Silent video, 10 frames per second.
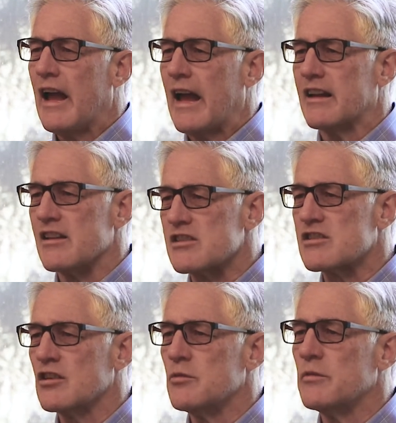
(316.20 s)
and an
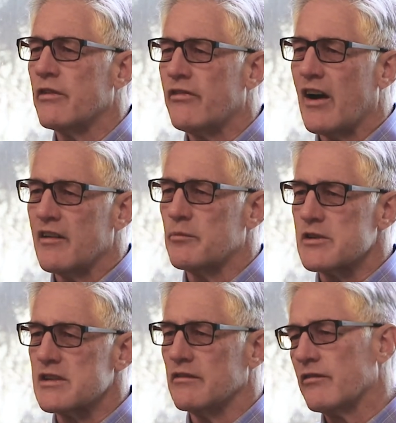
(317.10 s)
assumed
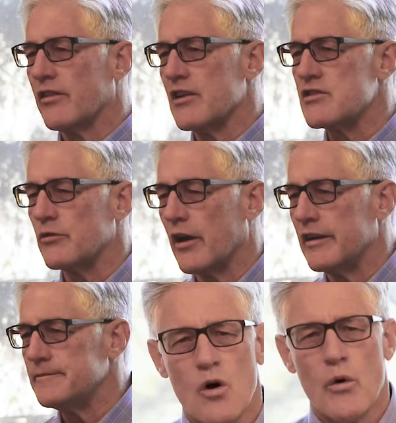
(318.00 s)
5% inflation
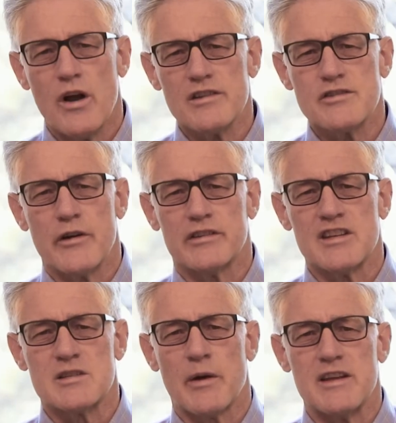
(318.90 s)
rate. We also
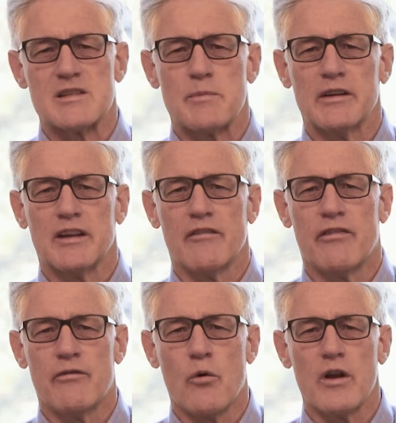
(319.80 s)
anticipate spending
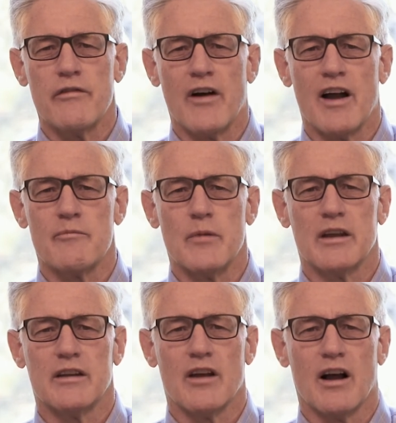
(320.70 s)
$45
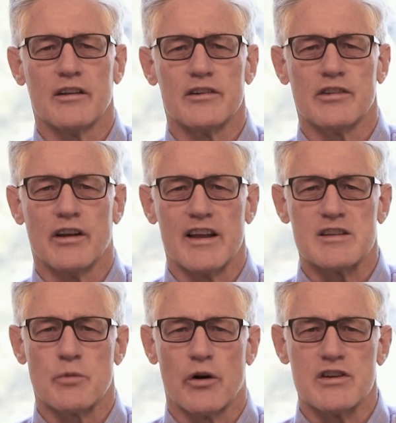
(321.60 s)
million on
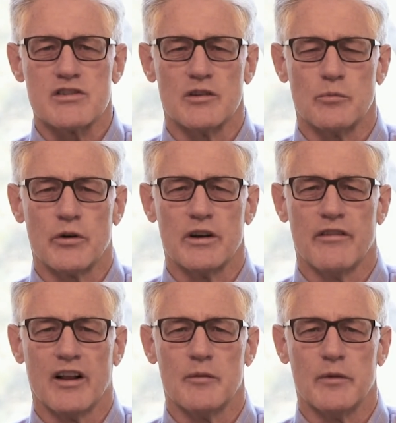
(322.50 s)
exploration and
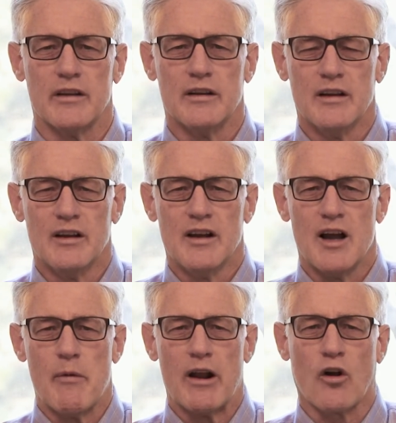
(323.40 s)
pre-development.
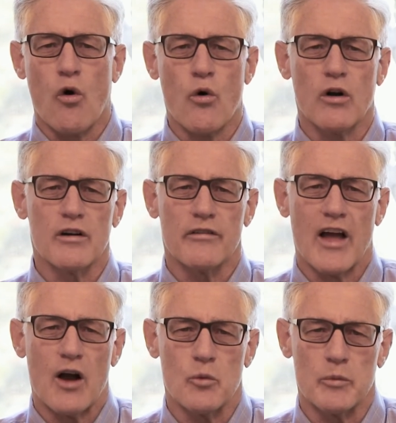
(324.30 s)
About a quarter of
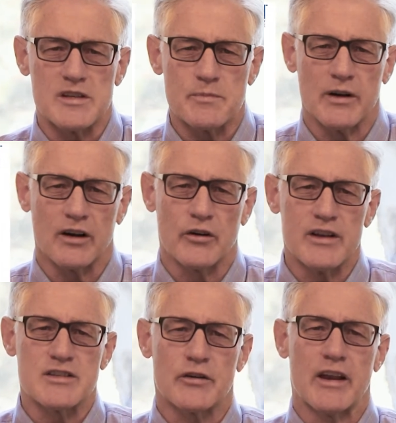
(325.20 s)
that will be spent at
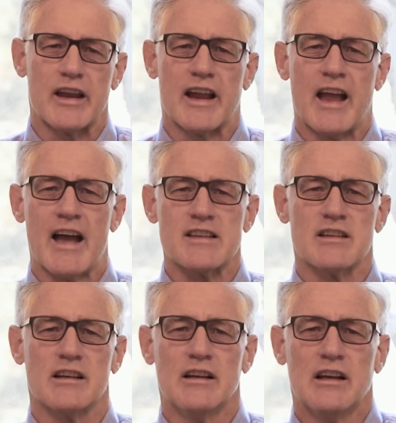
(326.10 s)
Greens Creek and
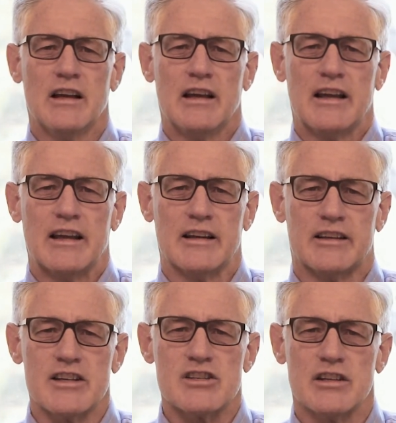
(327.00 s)
Casa. In
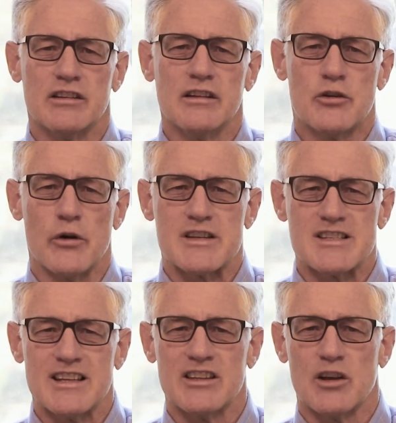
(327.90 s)
addition to
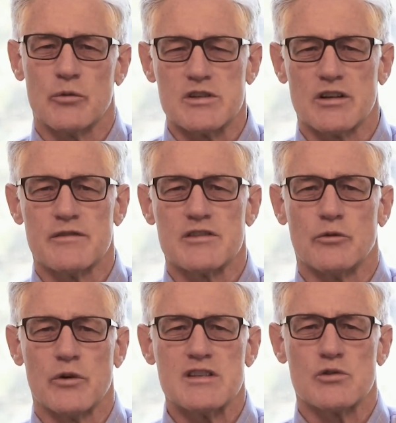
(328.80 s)
extending reserves
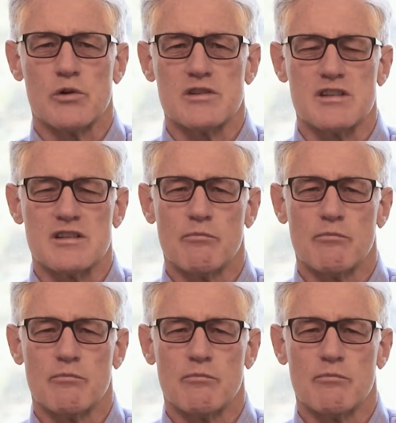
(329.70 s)
and resources,